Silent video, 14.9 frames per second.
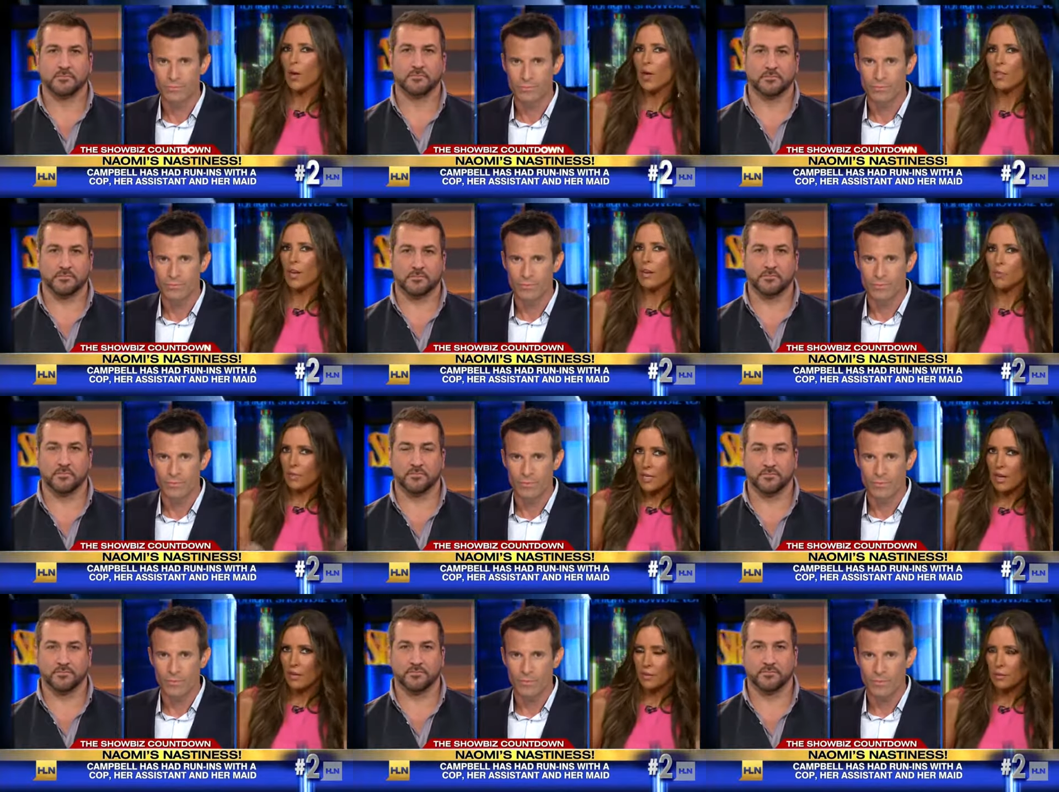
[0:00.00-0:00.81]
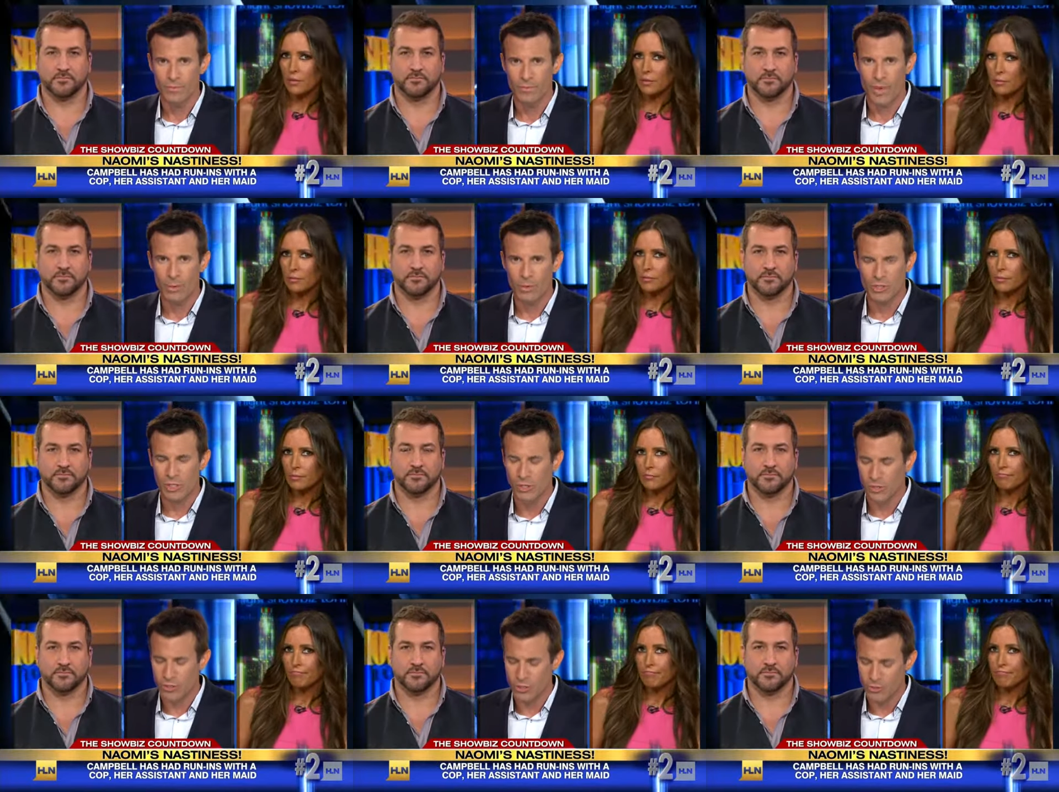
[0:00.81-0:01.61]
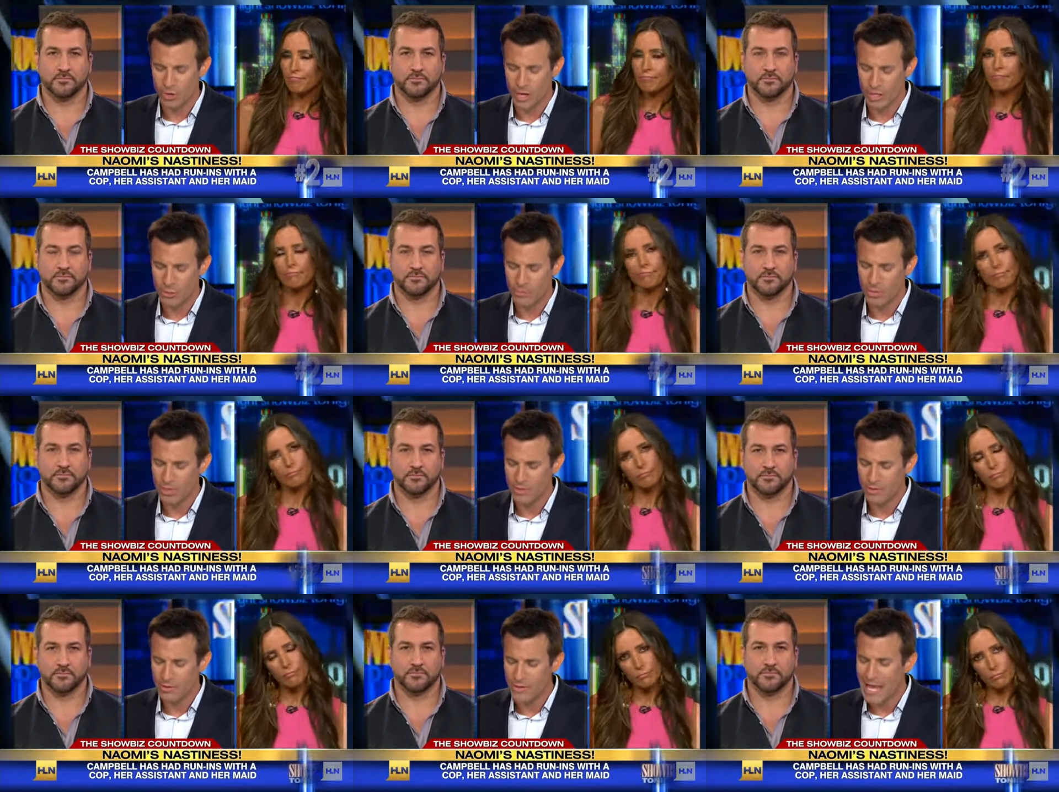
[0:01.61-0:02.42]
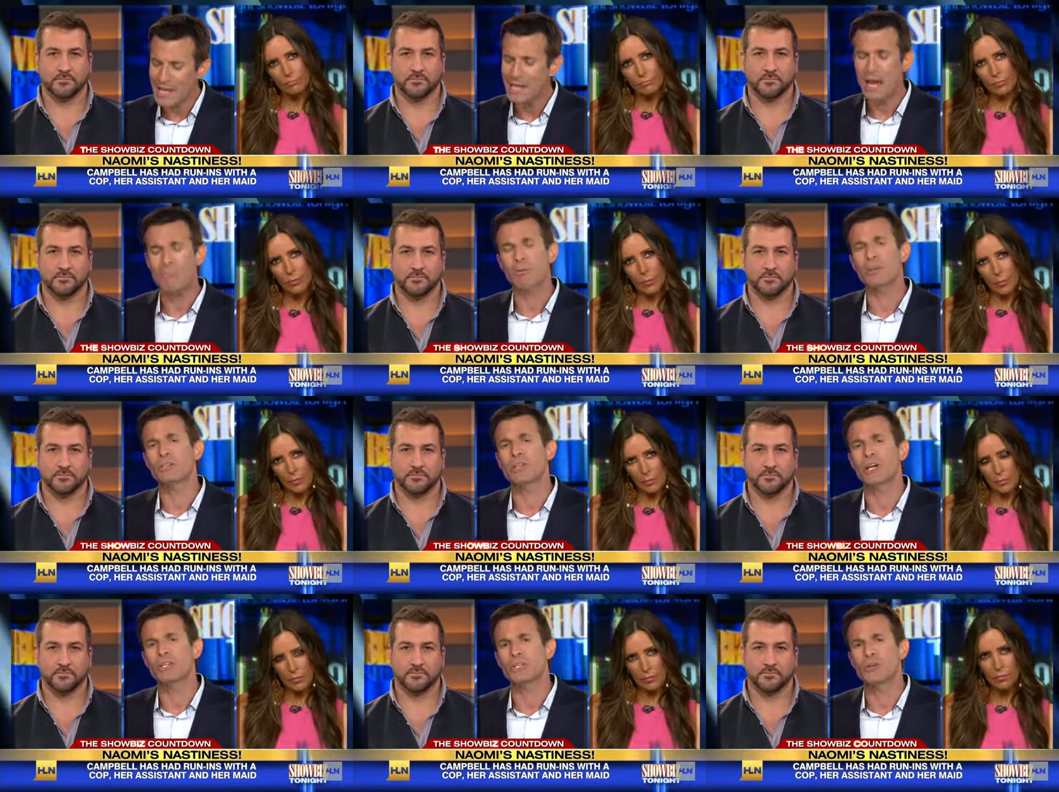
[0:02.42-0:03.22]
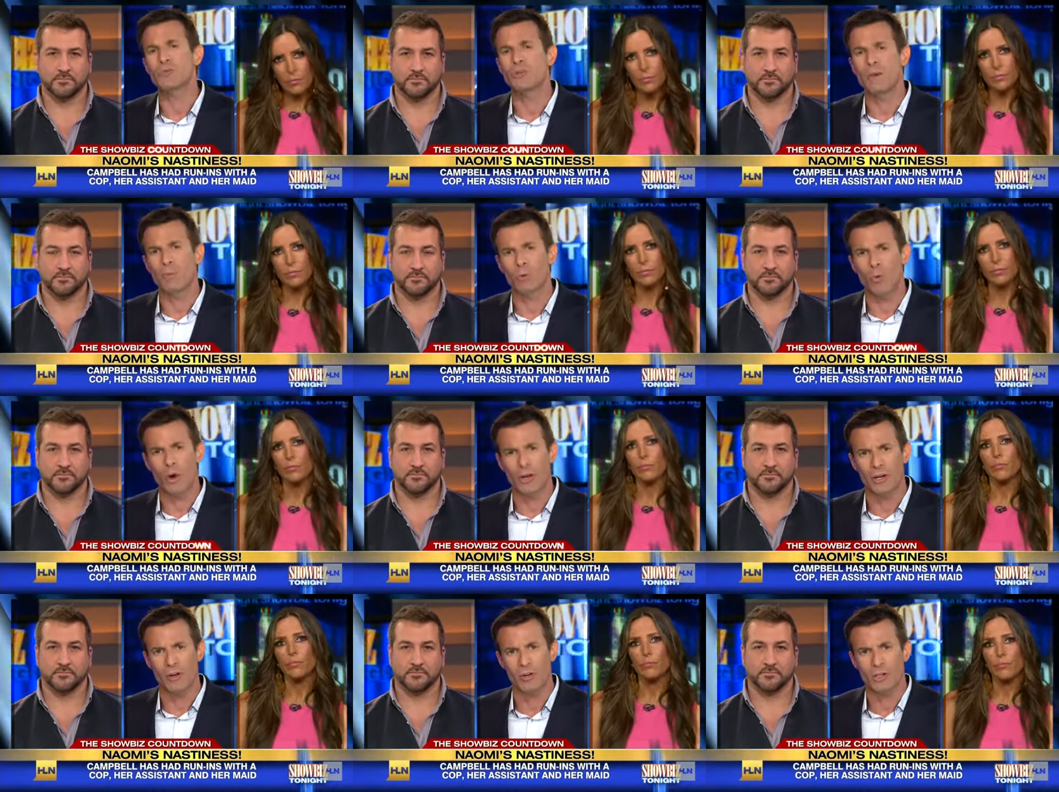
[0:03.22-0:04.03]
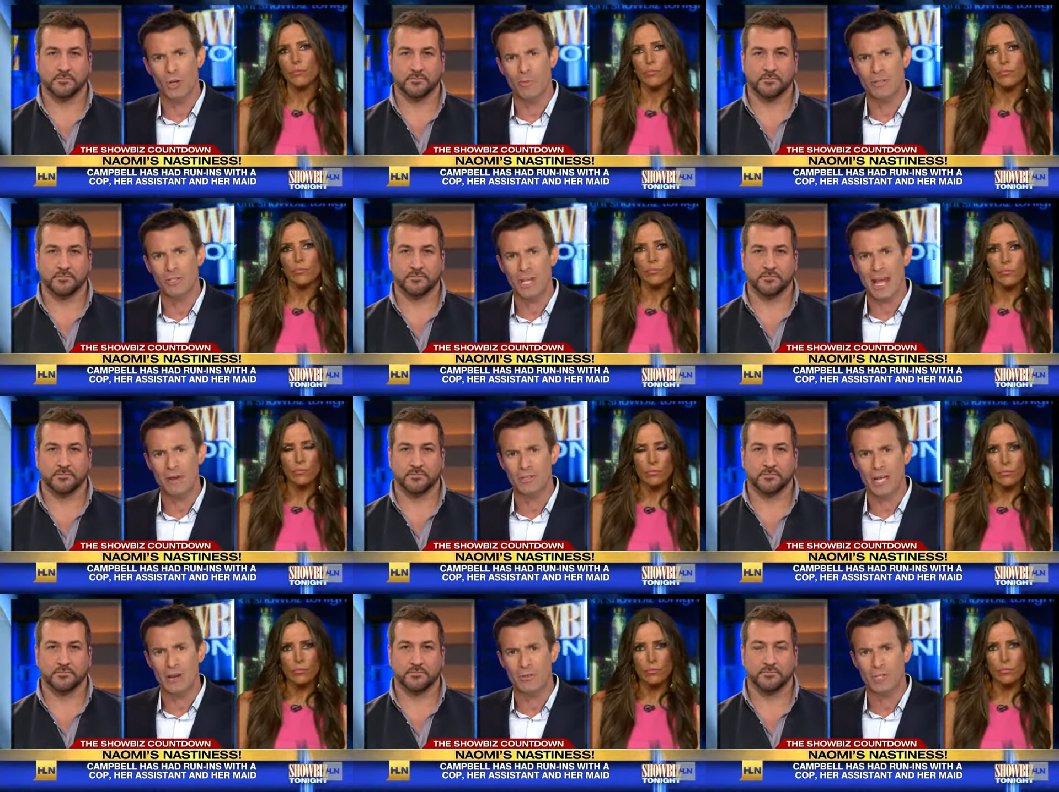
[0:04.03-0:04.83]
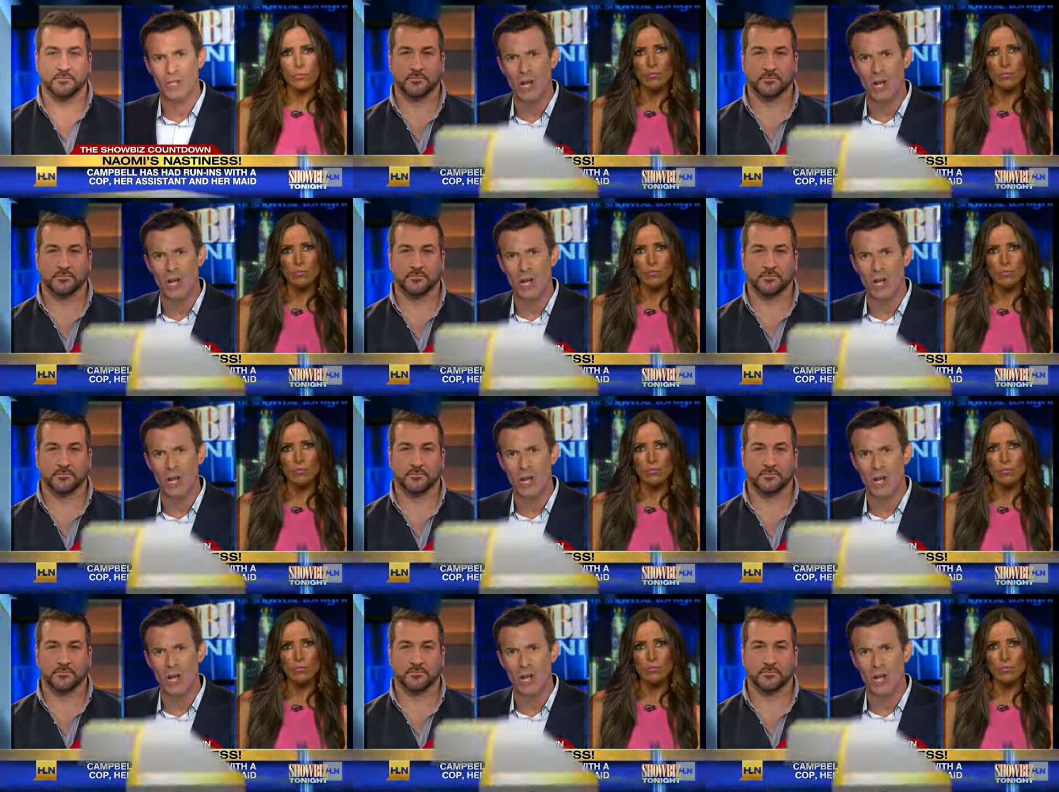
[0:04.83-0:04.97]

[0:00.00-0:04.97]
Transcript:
Speaker 1: the way that it was mm. handled.
Speaker 2: It was a little strange, but that now brings us to number one on our showbiz countdown: